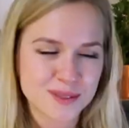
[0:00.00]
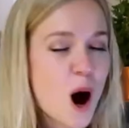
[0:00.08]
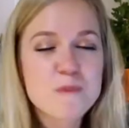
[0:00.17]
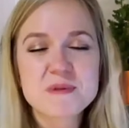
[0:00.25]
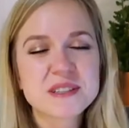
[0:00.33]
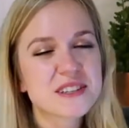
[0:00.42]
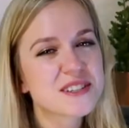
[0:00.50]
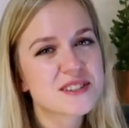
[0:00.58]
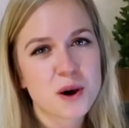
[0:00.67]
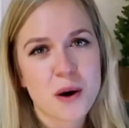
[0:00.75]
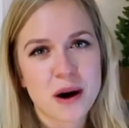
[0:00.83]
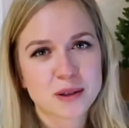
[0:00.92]
Hopper didn't
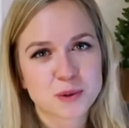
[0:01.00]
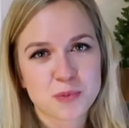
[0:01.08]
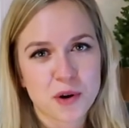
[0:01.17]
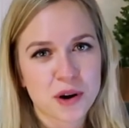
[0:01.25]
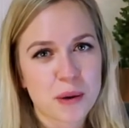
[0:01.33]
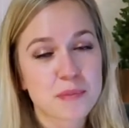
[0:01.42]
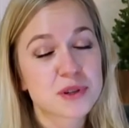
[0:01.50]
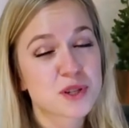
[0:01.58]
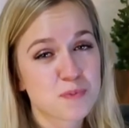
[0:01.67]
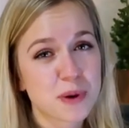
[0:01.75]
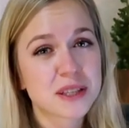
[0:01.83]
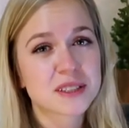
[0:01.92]
know how to program, but
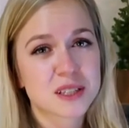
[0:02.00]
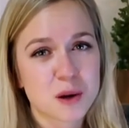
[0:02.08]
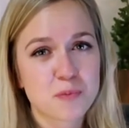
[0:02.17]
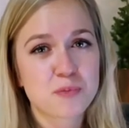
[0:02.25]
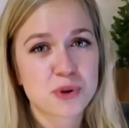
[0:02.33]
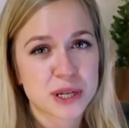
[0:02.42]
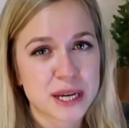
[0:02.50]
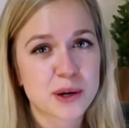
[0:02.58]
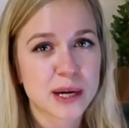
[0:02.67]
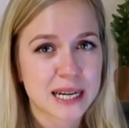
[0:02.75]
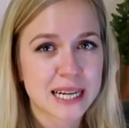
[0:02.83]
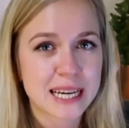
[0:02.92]
she picked it up pretty
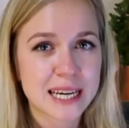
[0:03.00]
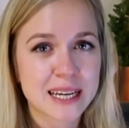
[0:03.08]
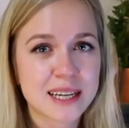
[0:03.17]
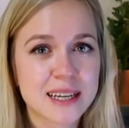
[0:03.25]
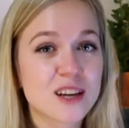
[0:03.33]
quickly.